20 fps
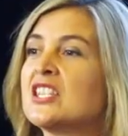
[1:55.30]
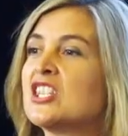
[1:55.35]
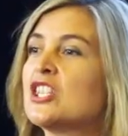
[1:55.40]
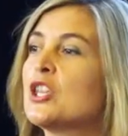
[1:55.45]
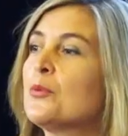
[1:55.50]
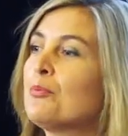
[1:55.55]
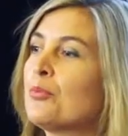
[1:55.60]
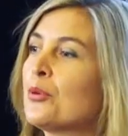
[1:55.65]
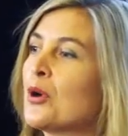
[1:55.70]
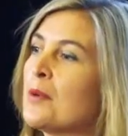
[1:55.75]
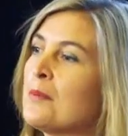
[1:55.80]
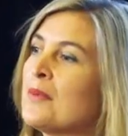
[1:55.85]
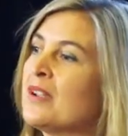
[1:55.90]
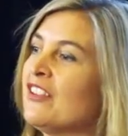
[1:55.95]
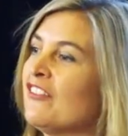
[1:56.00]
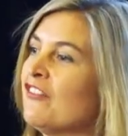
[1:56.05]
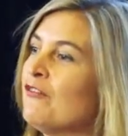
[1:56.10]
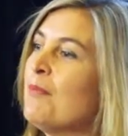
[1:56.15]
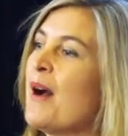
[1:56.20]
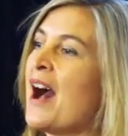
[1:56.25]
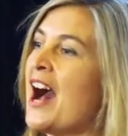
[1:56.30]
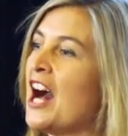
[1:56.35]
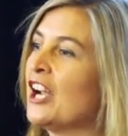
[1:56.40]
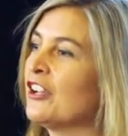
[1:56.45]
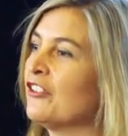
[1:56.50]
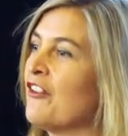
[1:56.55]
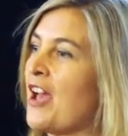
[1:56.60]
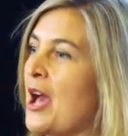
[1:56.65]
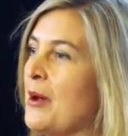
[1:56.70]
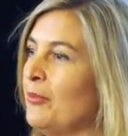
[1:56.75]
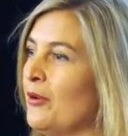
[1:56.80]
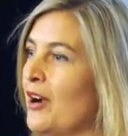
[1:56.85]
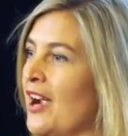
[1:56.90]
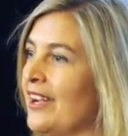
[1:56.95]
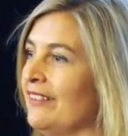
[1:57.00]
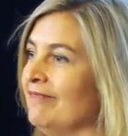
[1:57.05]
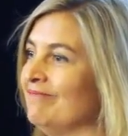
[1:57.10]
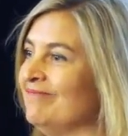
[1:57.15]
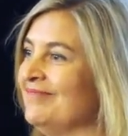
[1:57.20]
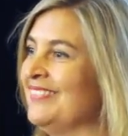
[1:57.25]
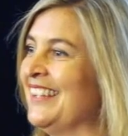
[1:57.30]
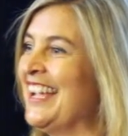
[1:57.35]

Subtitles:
is the primitive part of our brain.